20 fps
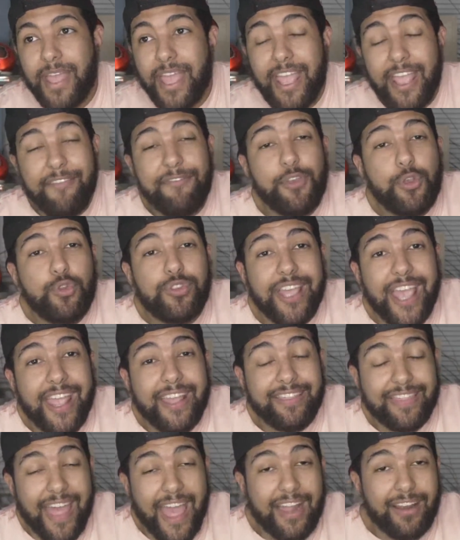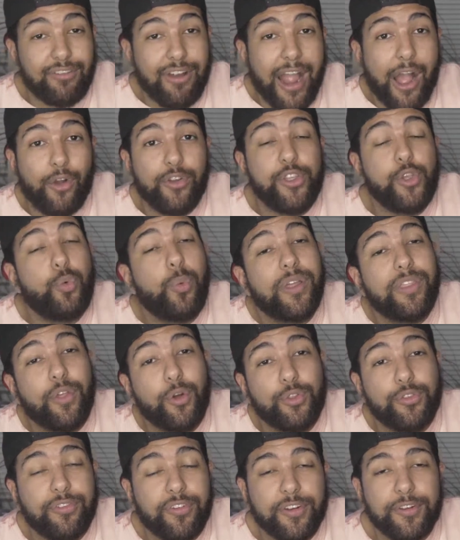if you take that route, you win
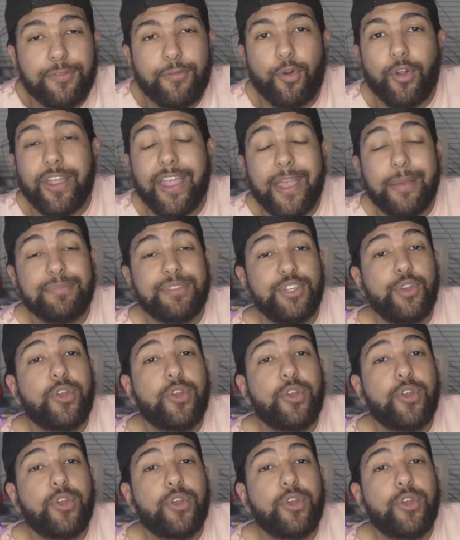those first 4 games,